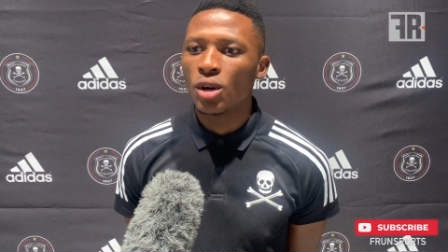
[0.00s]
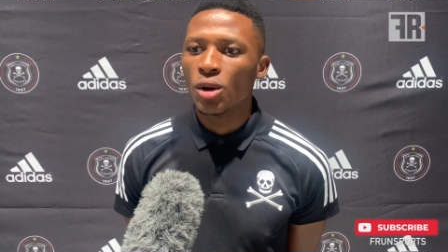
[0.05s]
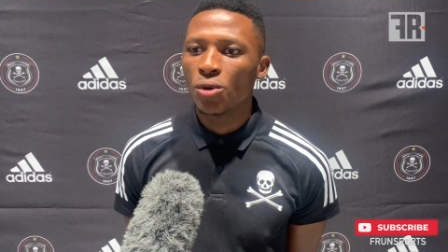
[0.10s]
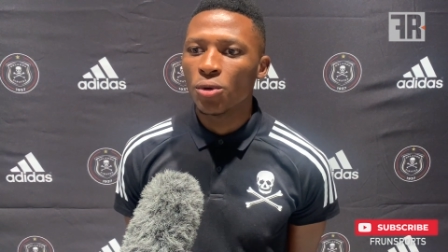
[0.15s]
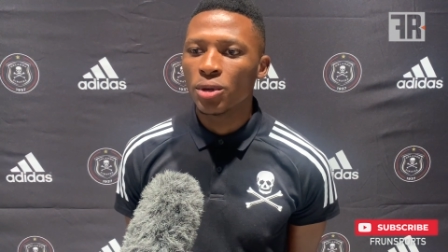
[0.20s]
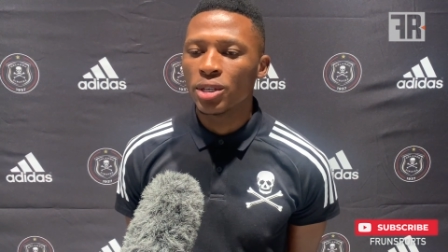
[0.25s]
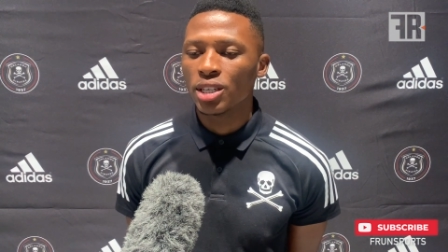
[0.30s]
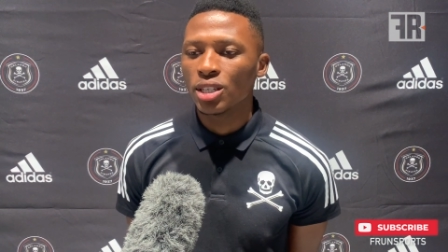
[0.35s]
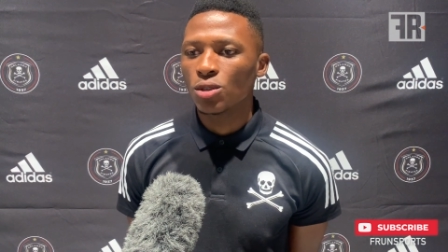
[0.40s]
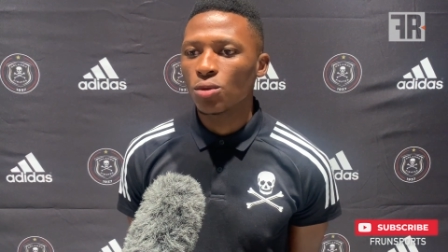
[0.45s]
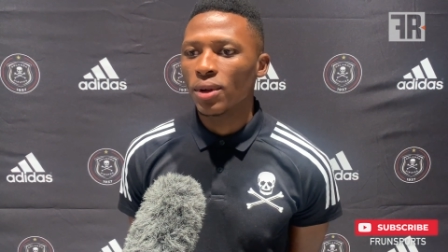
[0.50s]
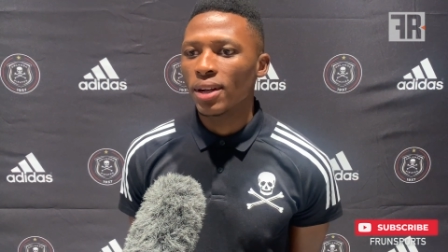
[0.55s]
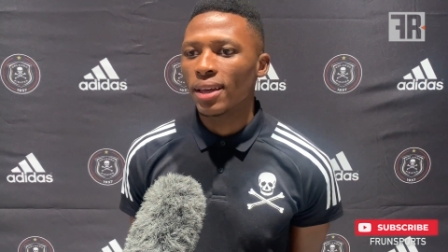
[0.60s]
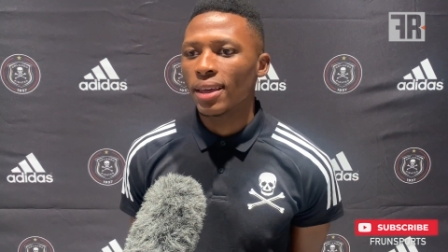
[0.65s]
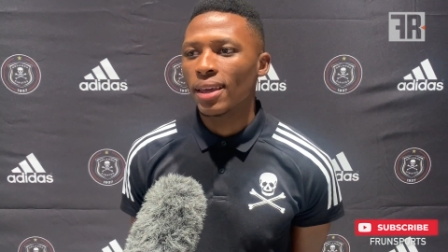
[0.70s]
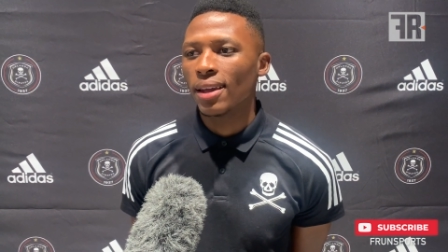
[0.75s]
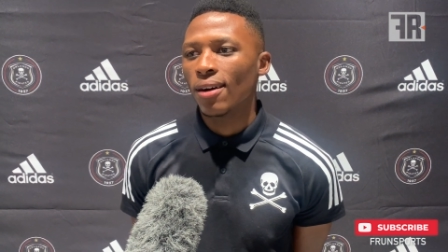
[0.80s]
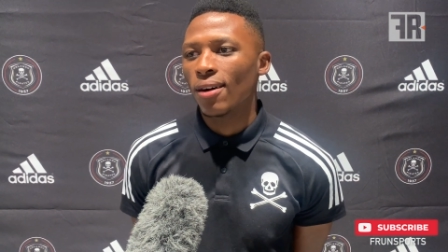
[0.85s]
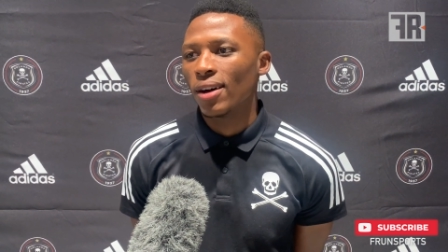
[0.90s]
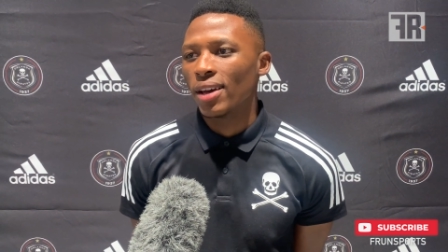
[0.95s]
we just want to
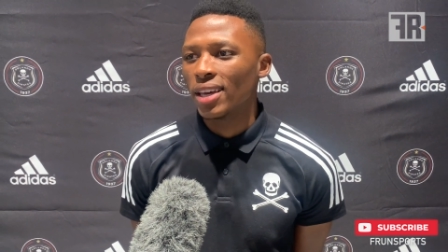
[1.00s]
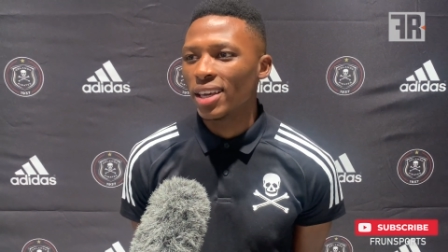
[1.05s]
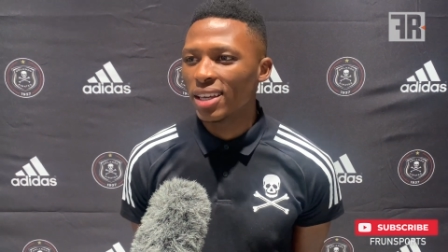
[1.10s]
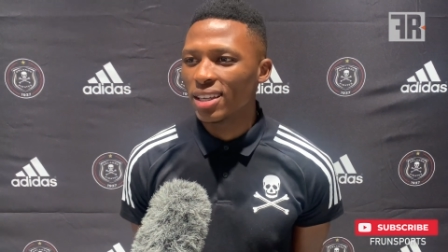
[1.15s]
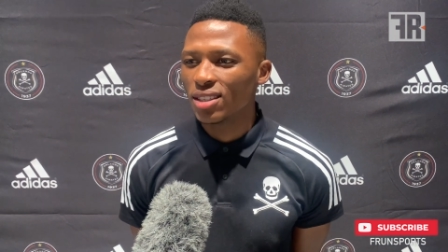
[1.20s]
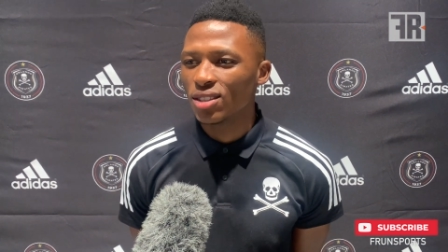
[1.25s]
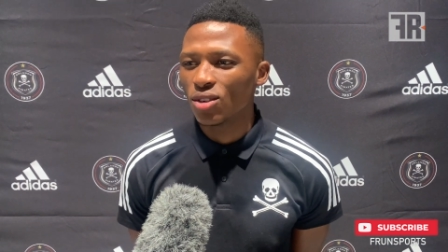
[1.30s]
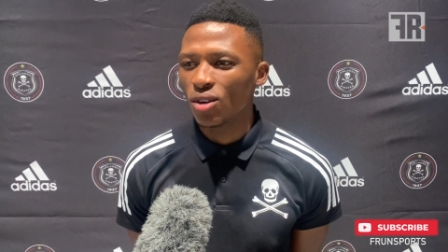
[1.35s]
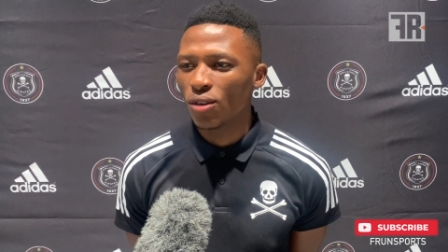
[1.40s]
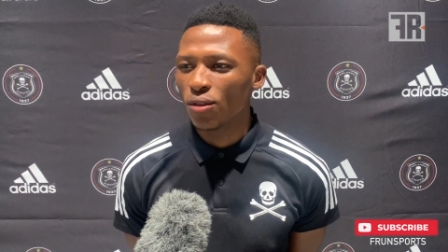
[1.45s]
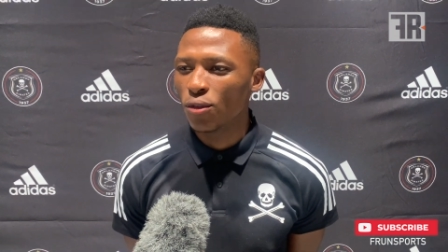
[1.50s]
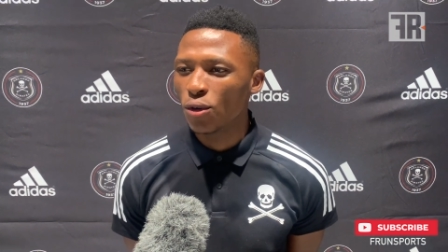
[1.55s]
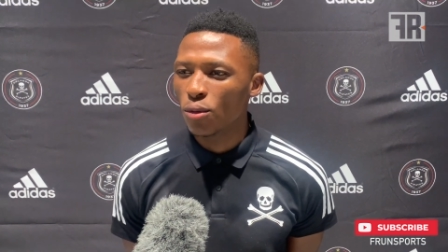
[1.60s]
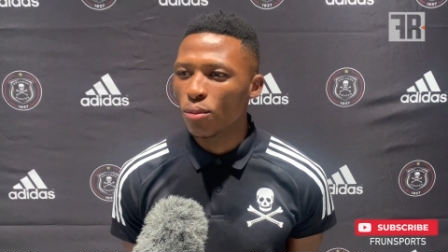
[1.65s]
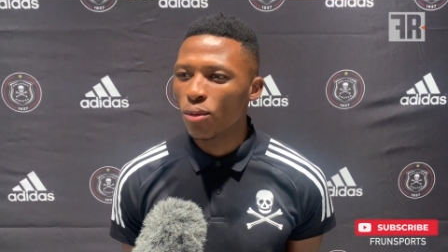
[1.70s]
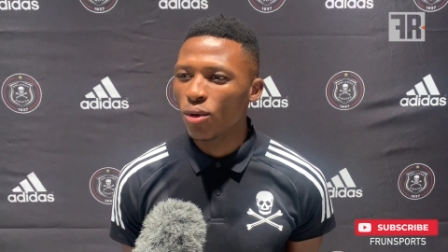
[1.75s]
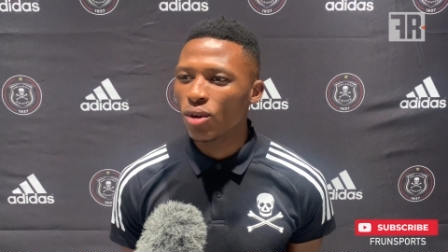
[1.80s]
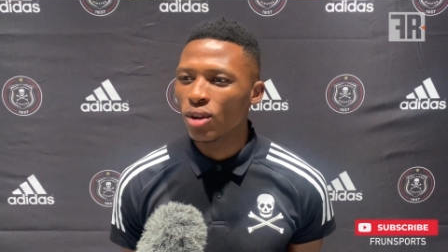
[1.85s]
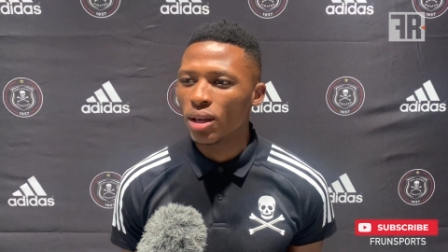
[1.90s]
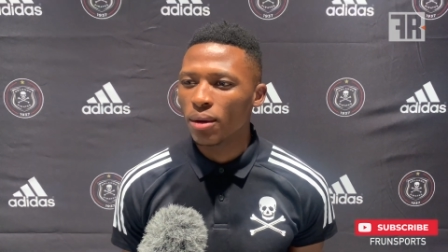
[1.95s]
get our heads off
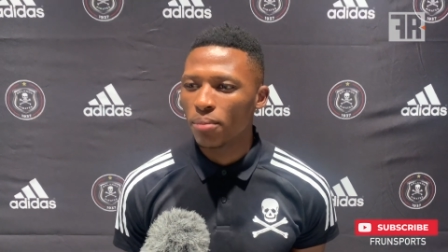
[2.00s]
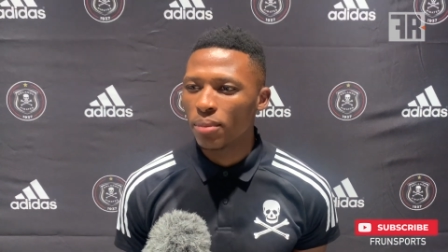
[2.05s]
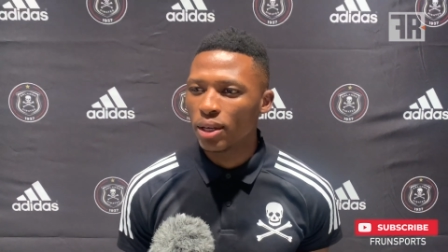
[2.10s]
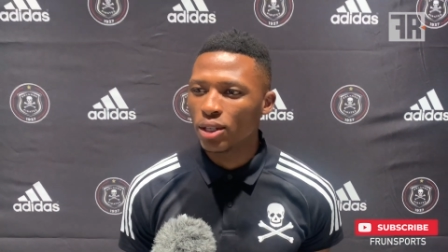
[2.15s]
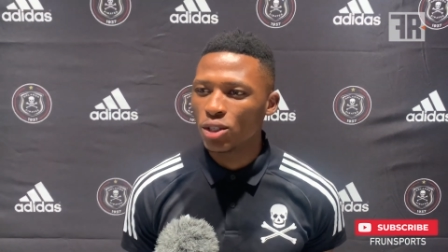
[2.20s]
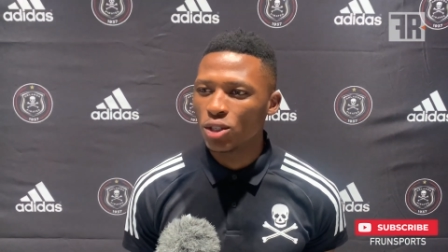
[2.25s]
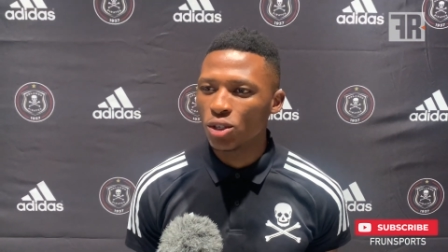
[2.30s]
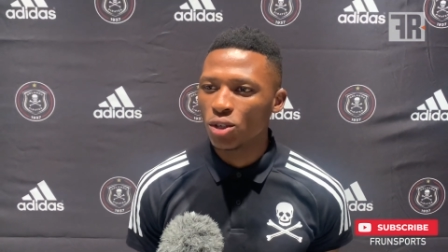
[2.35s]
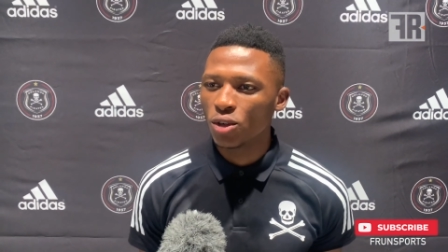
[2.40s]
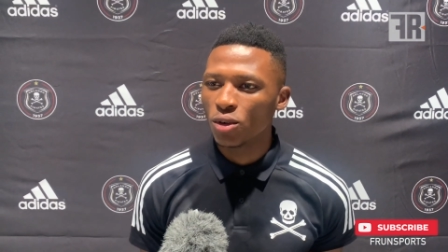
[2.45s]
football a bit,